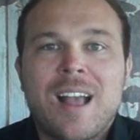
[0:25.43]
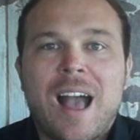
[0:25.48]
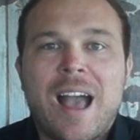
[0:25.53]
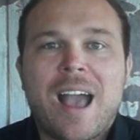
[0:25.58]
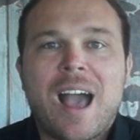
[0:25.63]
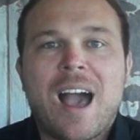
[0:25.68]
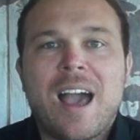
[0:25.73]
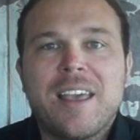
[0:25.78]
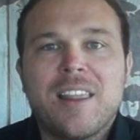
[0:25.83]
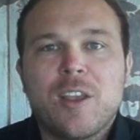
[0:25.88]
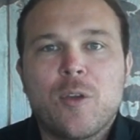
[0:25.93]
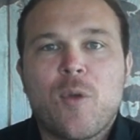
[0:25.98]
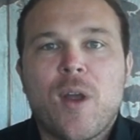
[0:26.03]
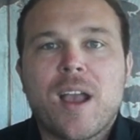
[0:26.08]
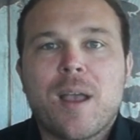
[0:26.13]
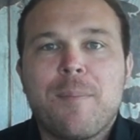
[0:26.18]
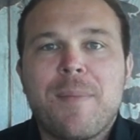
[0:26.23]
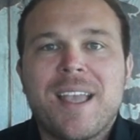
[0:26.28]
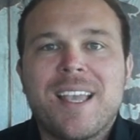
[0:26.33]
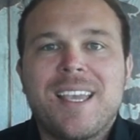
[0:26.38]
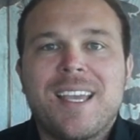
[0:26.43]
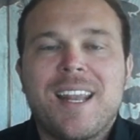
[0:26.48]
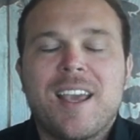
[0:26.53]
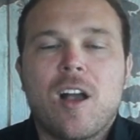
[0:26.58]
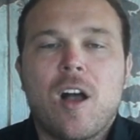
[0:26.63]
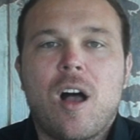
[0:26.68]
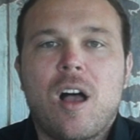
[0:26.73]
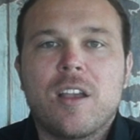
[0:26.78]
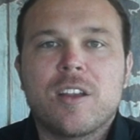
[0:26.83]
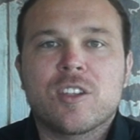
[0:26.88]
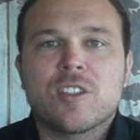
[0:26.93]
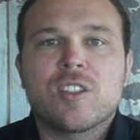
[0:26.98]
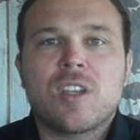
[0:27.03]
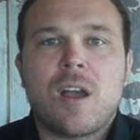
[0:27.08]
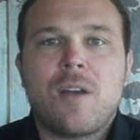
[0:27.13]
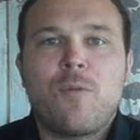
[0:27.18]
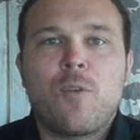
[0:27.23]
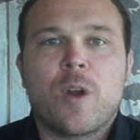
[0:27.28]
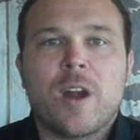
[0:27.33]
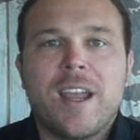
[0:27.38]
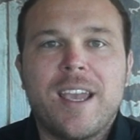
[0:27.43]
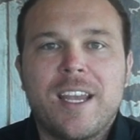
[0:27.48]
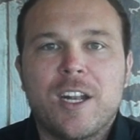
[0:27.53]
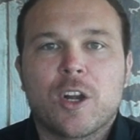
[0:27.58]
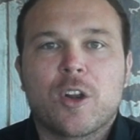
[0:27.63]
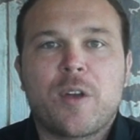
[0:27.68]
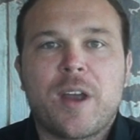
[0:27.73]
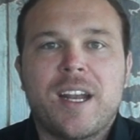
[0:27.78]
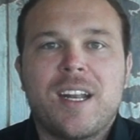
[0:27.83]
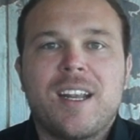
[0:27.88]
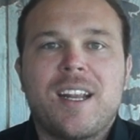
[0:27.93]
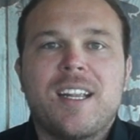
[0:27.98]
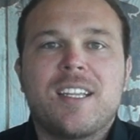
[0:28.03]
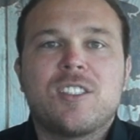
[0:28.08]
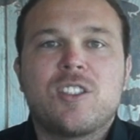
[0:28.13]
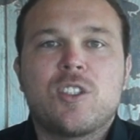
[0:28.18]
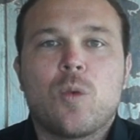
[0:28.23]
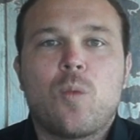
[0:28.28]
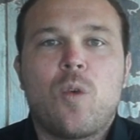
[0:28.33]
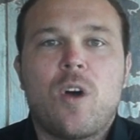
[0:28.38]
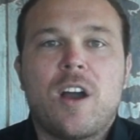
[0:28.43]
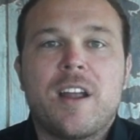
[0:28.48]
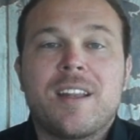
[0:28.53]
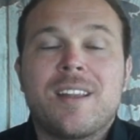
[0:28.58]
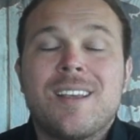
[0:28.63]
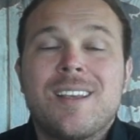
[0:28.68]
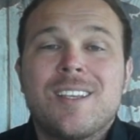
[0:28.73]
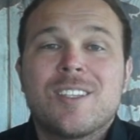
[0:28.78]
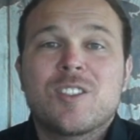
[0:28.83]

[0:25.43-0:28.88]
I highly recommend getting all your software integrated into one.